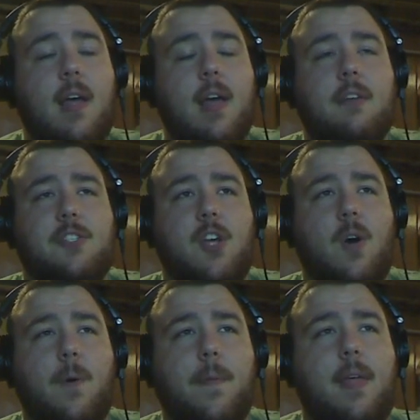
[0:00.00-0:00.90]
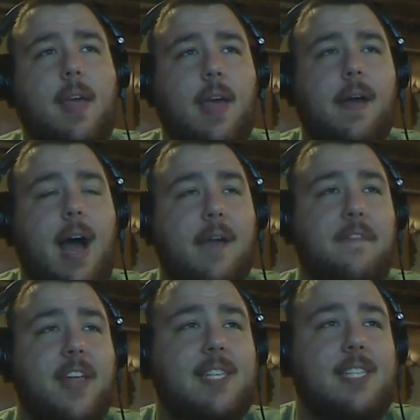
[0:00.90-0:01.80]
So, I
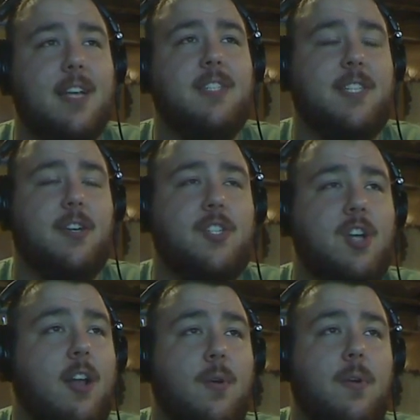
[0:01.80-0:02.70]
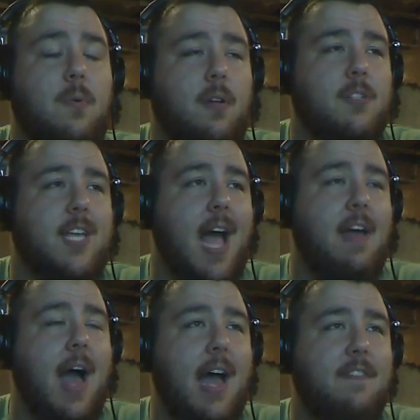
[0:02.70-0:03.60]
feel like CLG has a good shot at going to Worlds. Like,
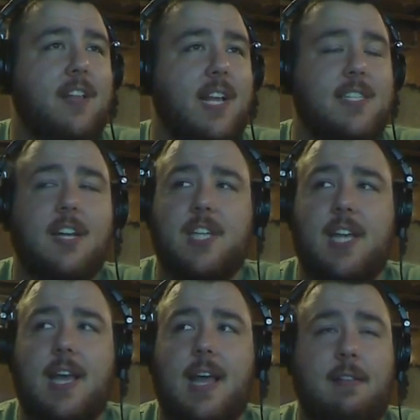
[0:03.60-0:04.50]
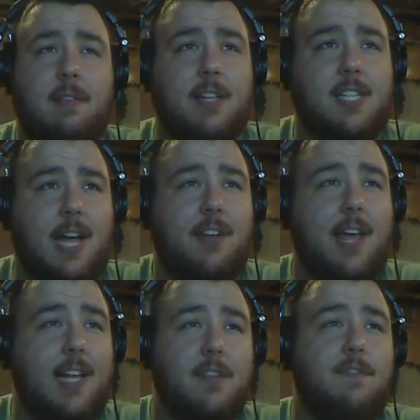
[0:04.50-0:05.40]
I feel like CLG against
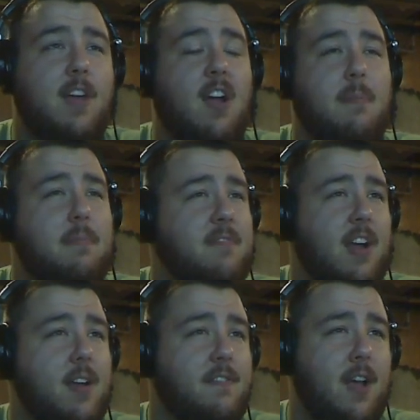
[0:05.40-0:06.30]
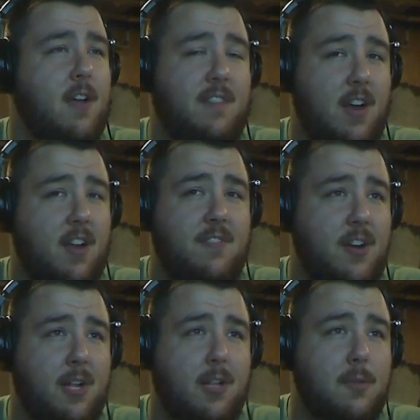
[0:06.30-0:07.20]
Cloud9 is a very, very, very, very,
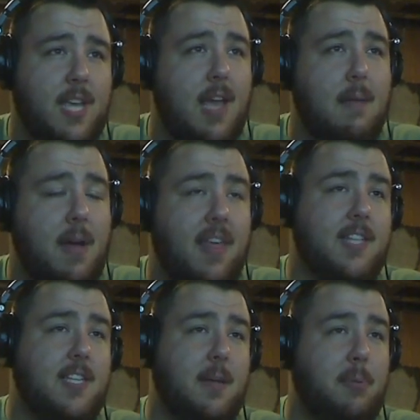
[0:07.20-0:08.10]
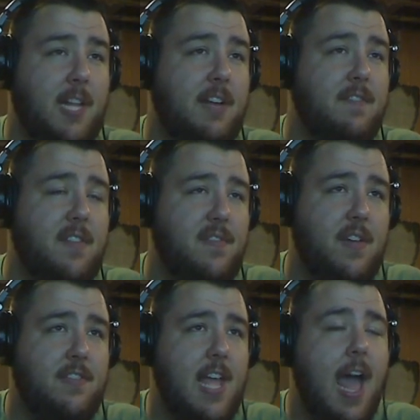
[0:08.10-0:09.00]
very close game. I think it's a complete
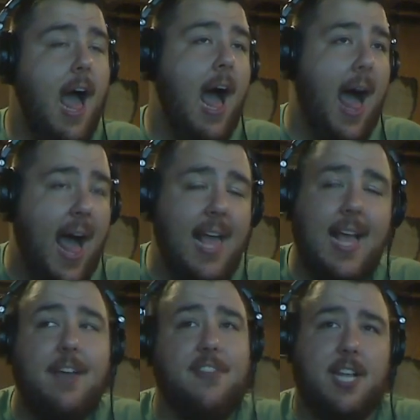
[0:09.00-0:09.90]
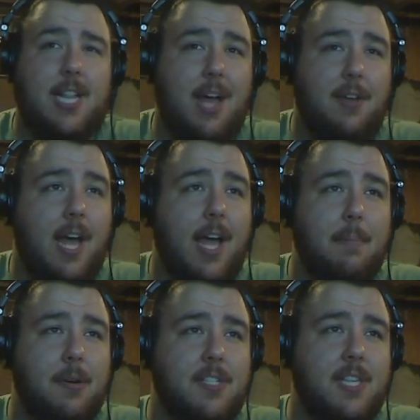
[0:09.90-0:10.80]
50-50. I give it to Cloud9,
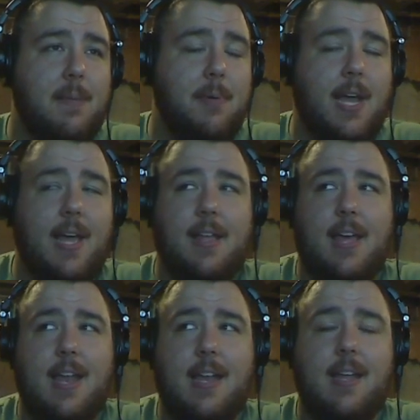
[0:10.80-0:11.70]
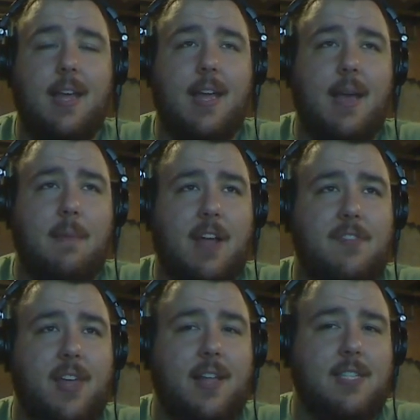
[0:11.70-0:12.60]
personally, but I
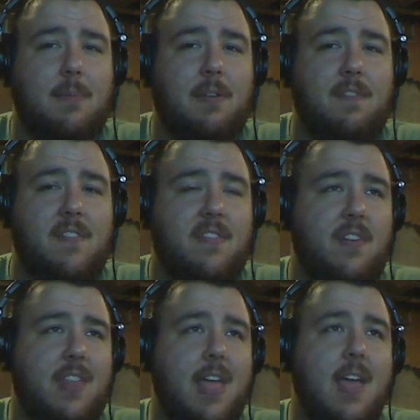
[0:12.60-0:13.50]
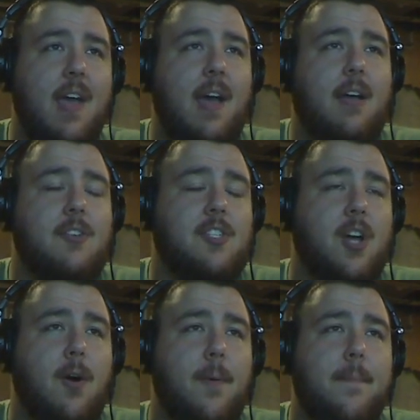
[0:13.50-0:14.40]
feel like it's a complete 50-50.
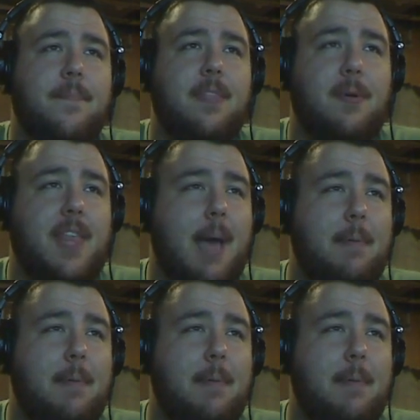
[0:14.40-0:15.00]
So, with that being